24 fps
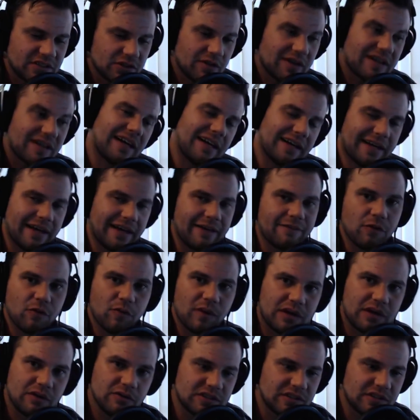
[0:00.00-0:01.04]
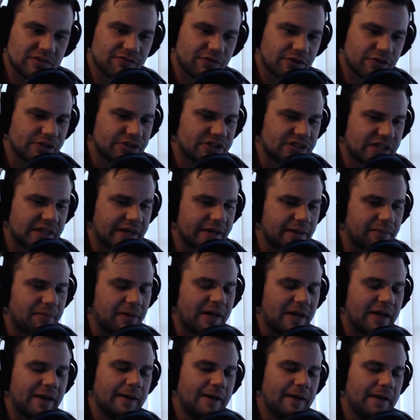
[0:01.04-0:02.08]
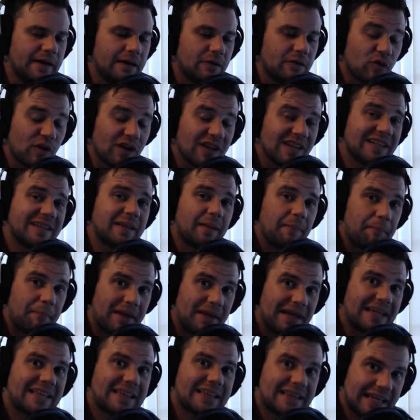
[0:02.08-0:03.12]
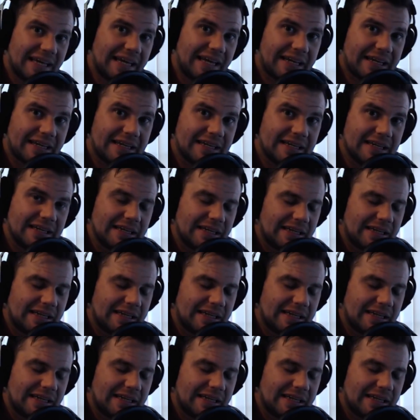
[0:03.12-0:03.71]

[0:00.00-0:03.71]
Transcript: So I kind of gave away who's in first there, but really the big thing